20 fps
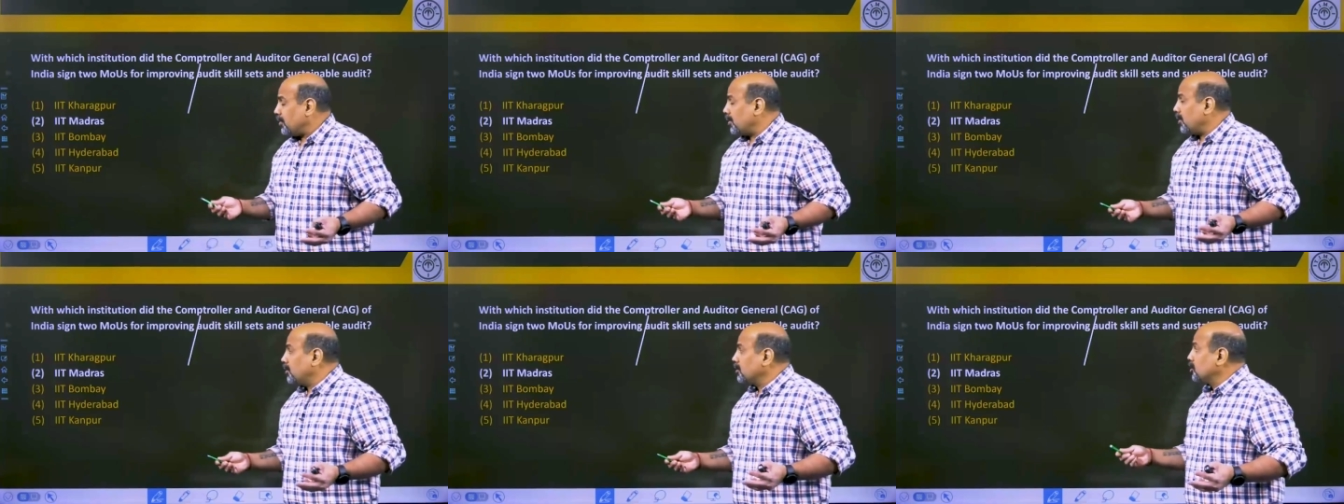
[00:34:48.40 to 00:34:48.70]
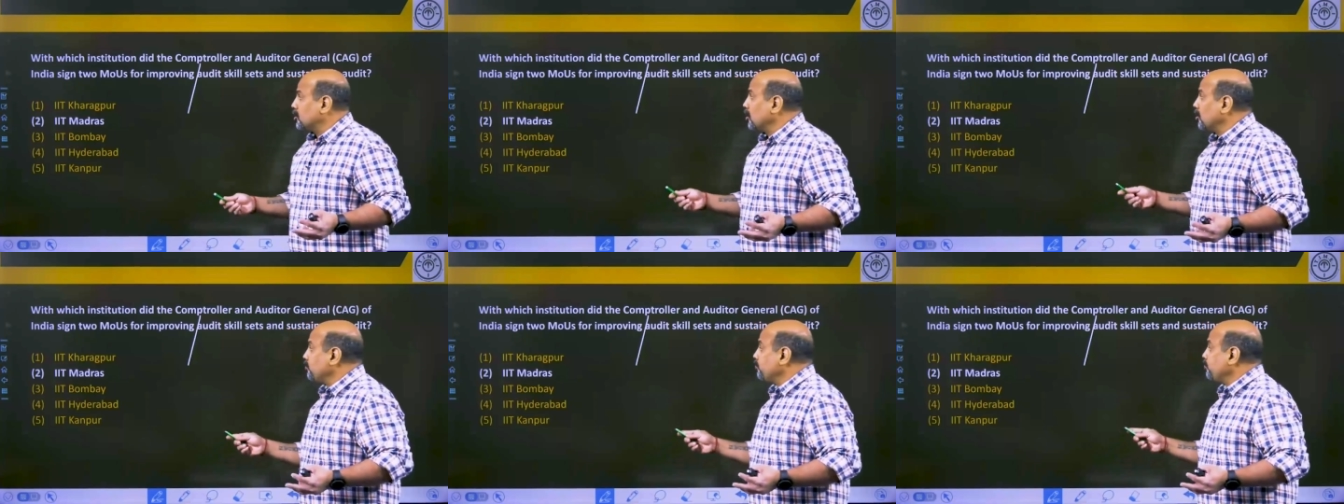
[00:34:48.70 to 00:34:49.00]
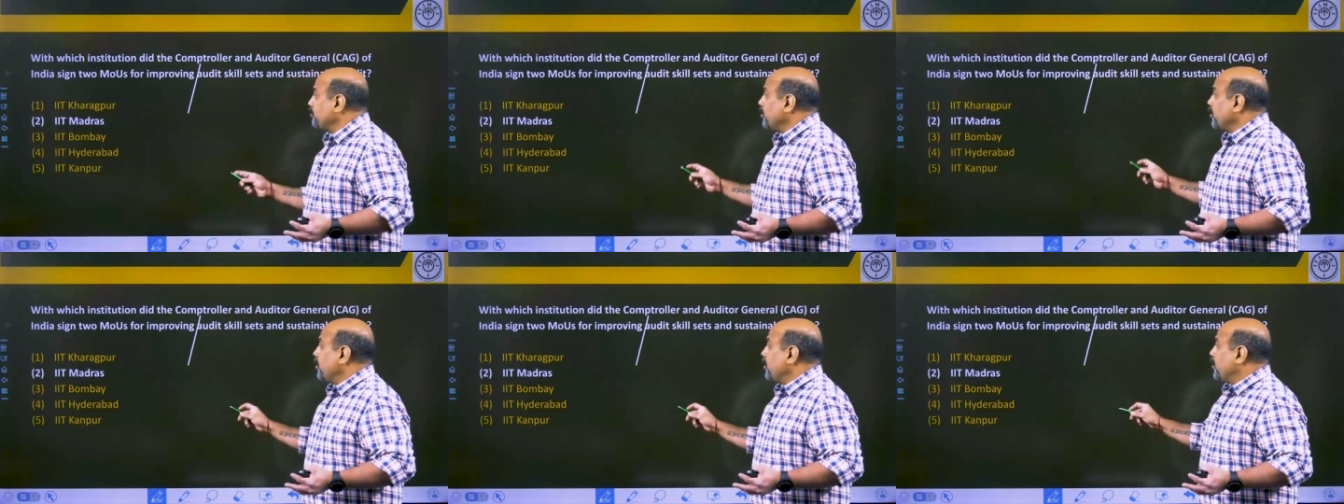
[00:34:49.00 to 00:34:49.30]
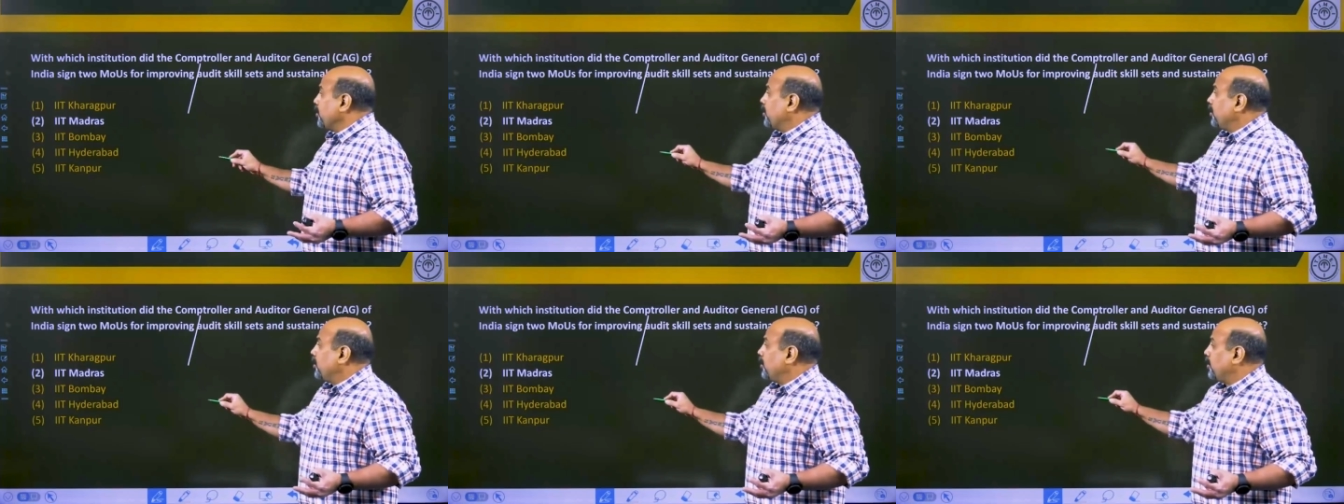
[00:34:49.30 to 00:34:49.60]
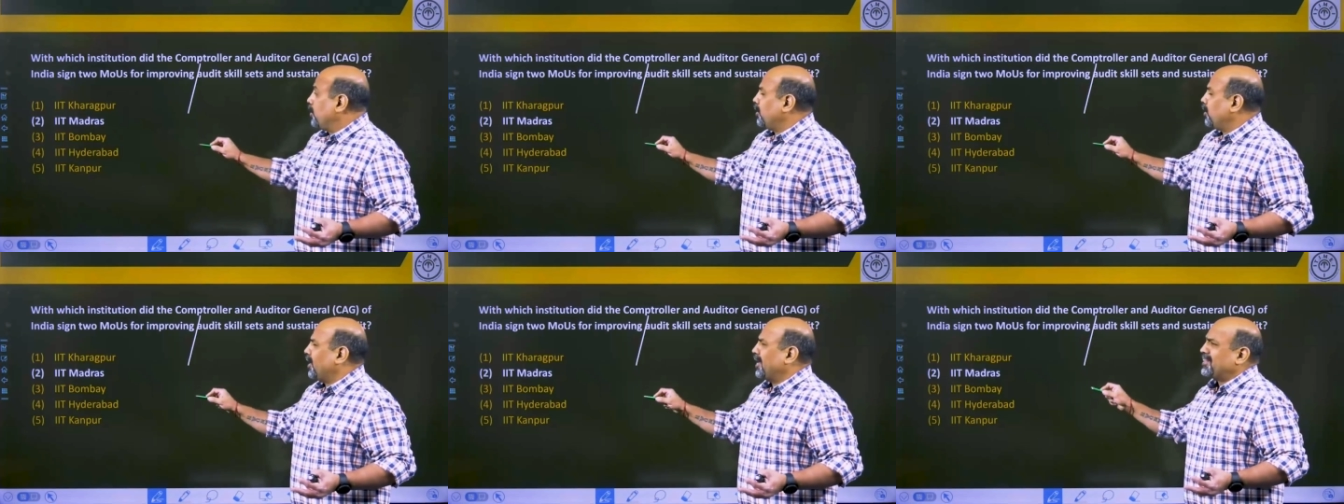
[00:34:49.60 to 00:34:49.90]
So,
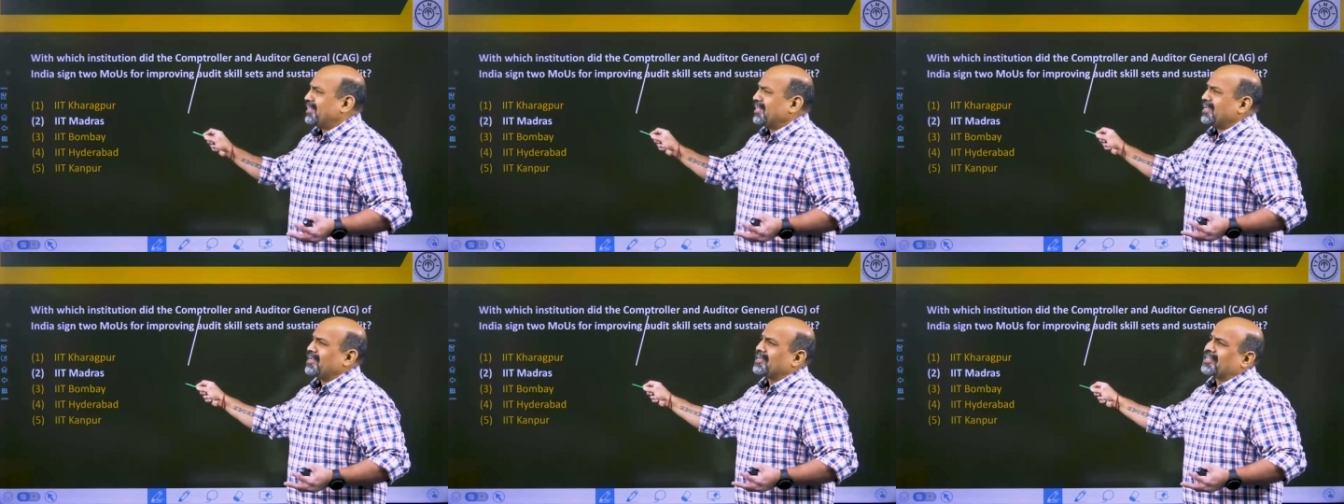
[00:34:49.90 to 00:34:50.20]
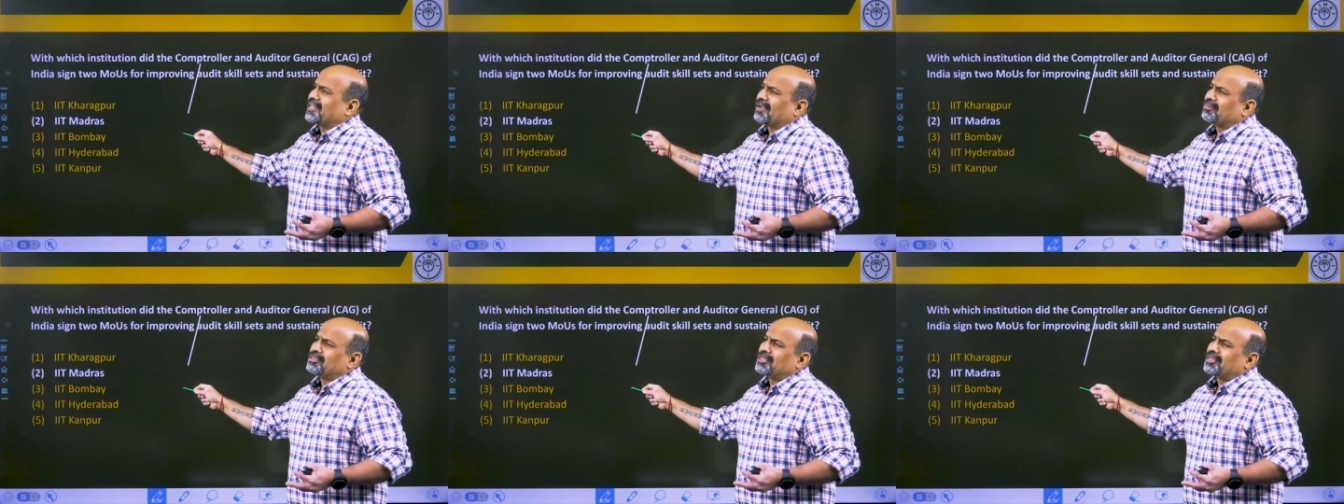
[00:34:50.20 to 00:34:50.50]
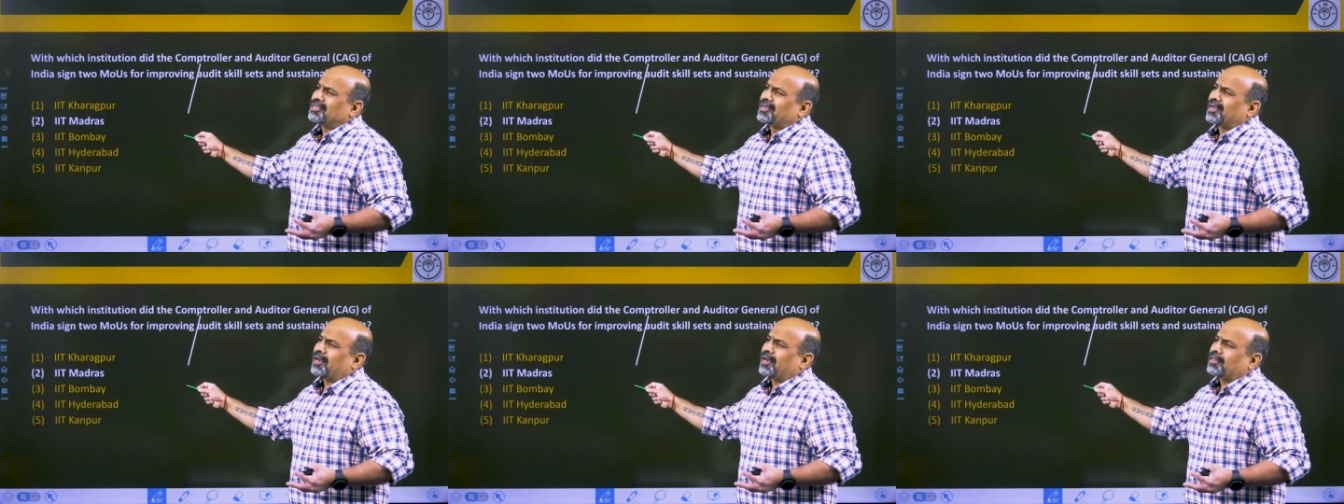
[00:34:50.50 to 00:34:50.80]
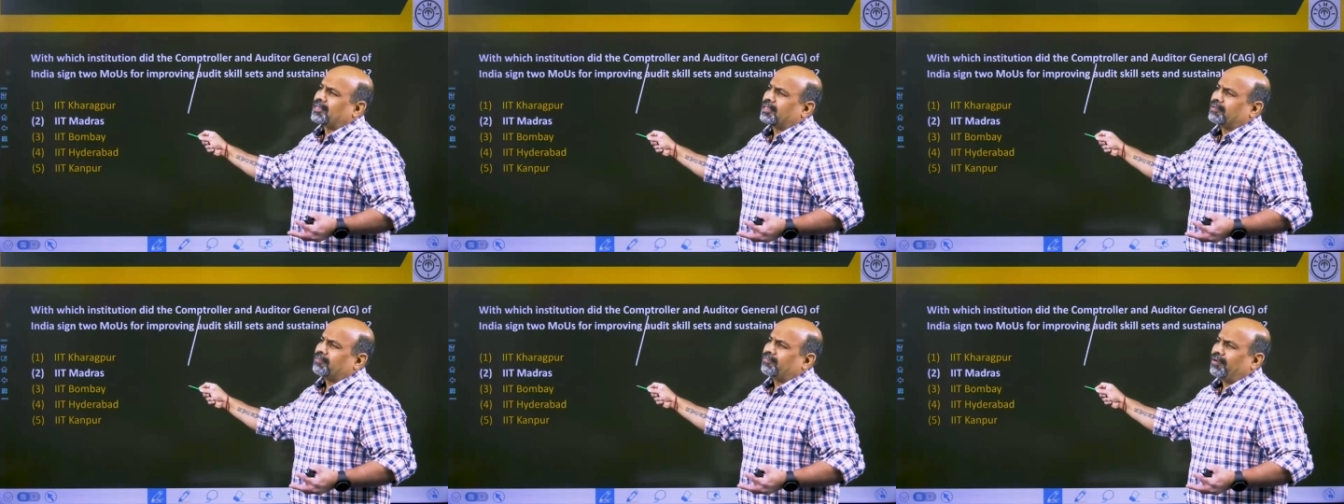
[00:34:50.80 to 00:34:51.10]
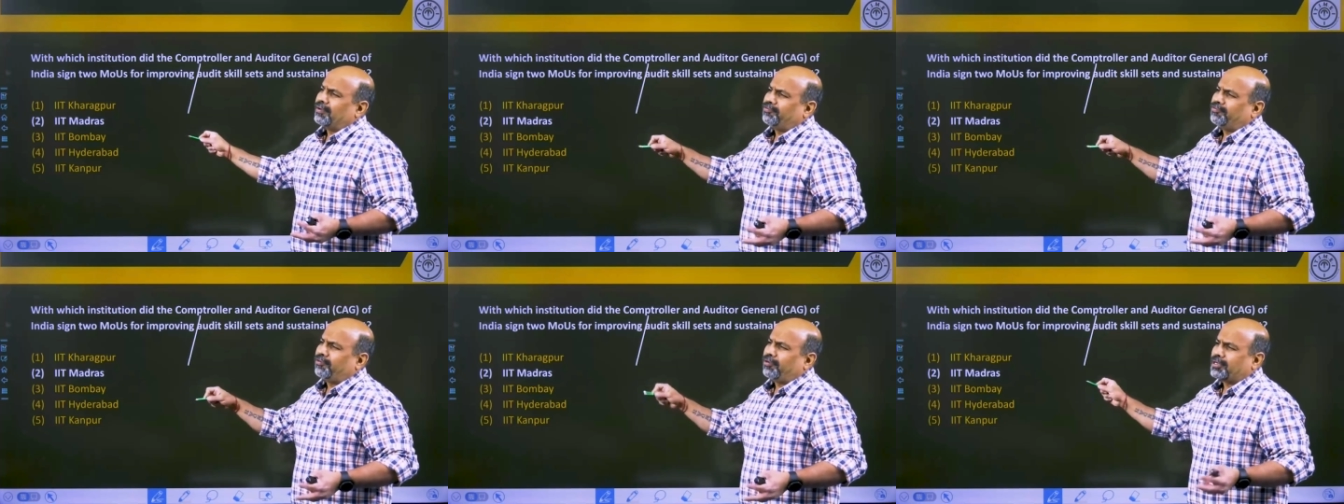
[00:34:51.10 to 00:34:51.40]
I think it comes under Article
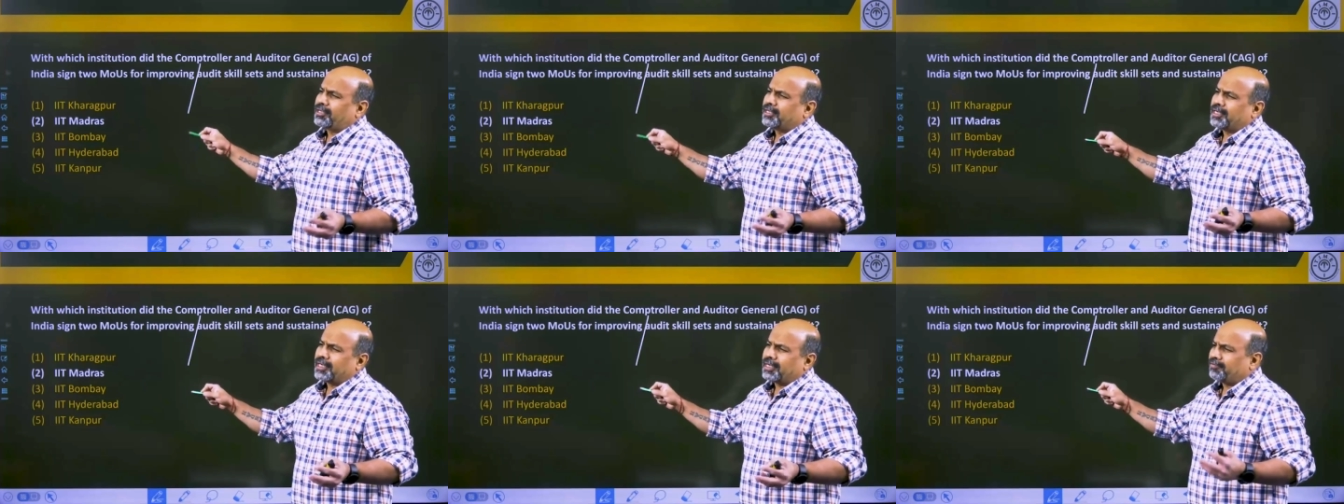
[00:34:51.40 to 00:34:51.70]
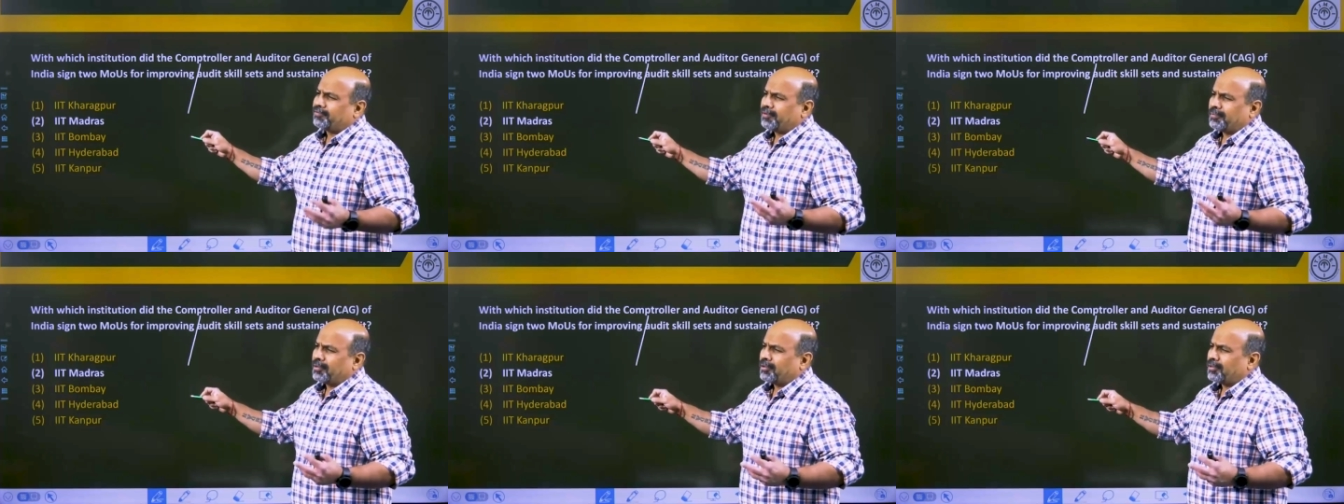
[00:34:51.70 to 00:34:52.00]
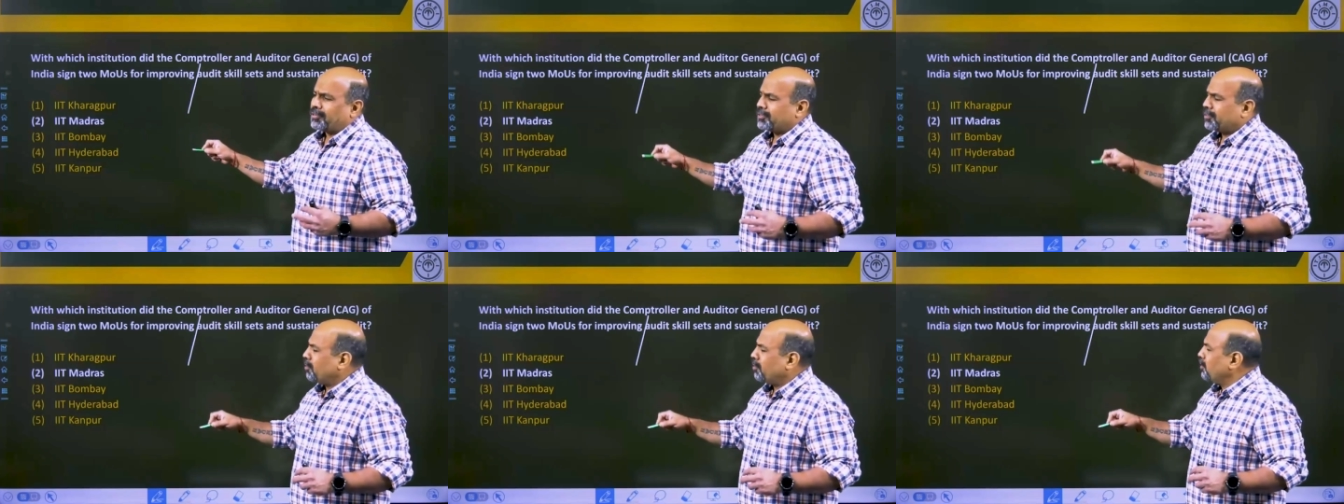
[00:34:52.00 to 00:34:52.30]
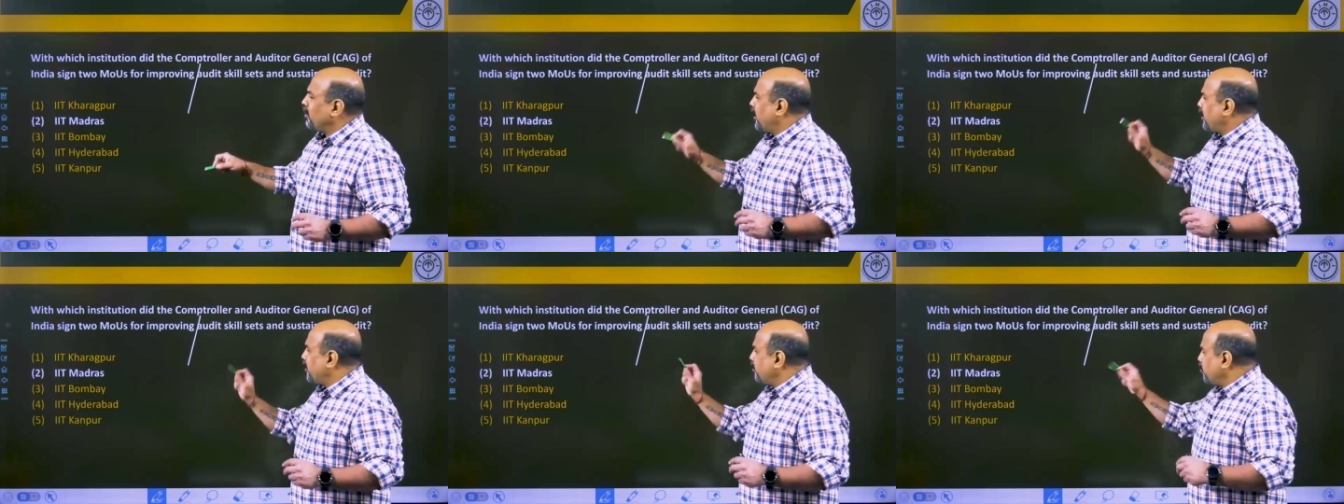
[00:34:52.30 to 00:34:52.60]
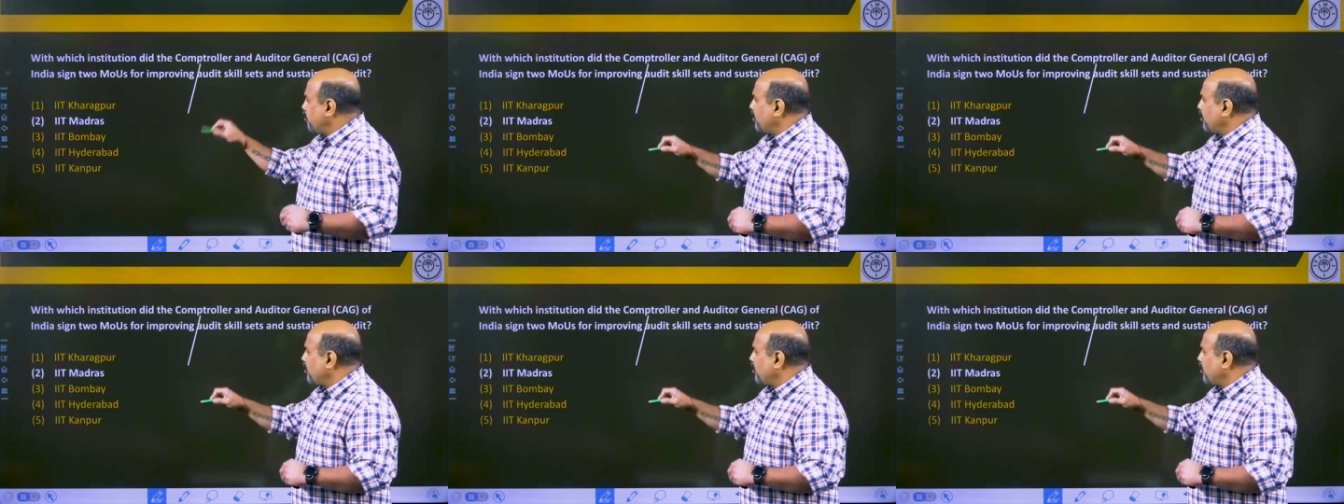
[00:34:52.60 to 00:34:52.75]
148 if I am not wrong. And more